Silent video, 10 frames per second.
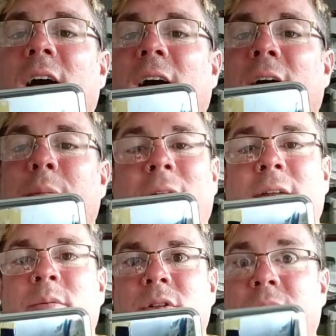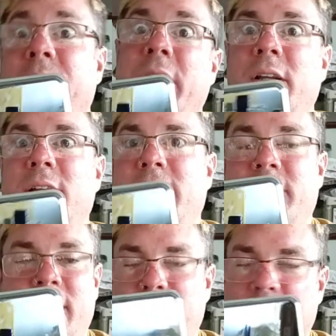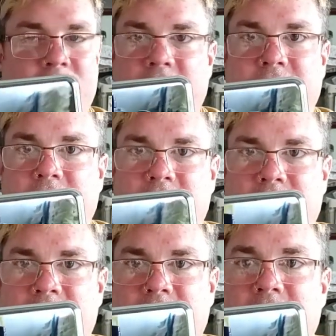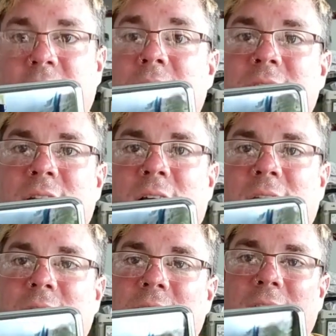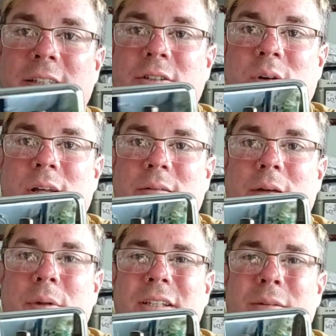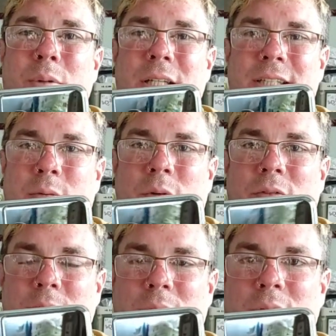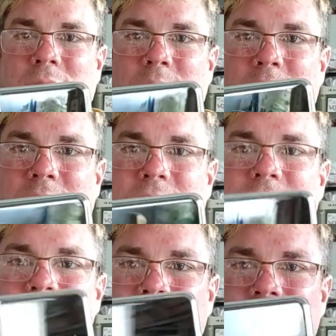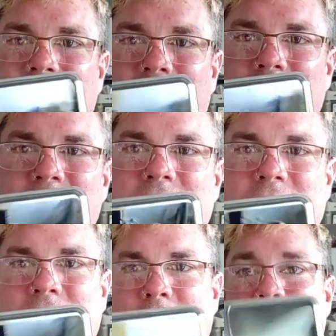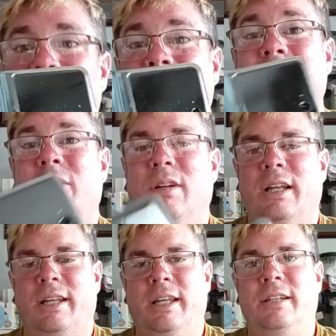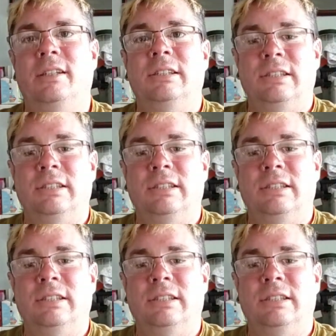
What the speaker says: And it was vegan leather, and I'm not a fan of vegan leather either. And I'm actually pleased I went for the blue now anyway, because this colour's really growing on me. I really do like it.